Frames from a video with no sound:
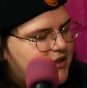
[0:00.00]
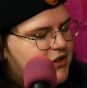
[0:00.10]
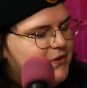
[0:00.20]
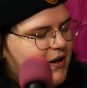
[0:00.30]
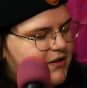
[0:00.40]
think
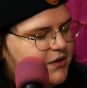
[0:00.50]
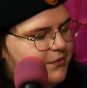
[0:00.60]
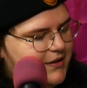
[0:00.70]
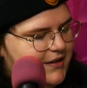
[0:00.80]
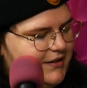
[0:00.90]
you also
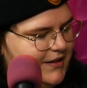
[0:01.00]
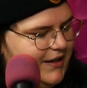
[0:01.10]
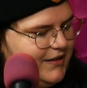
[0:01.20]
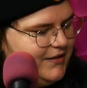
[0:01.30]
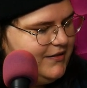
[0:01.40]
reading
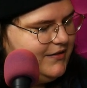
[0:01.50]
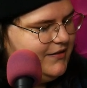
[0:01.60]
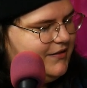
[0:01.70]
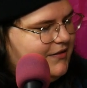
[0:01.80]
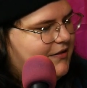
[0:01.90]
like
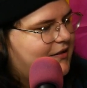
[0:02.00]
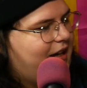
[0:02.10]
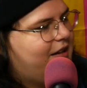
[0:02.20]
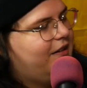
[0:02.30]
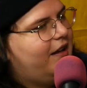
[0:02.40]
like